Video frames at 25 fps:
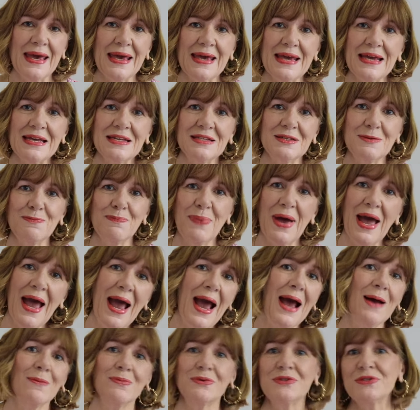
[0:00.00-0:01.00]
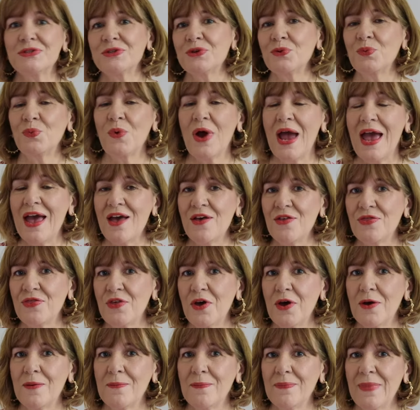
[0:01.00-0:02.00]
is perhaps to wear
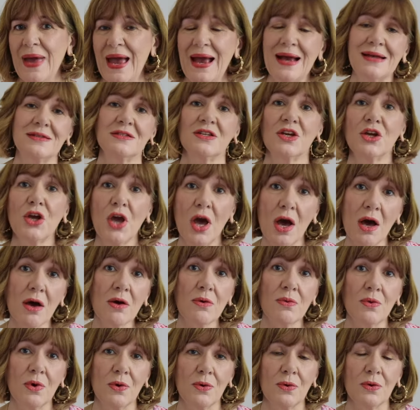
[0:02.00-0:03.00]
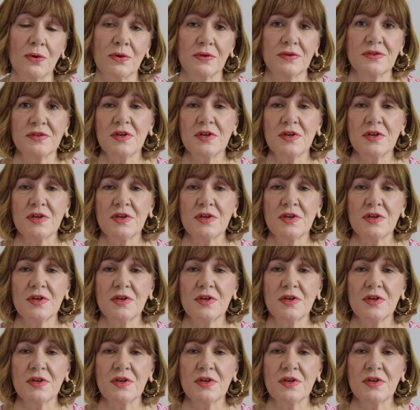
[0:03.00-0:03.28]
them as a co-ord.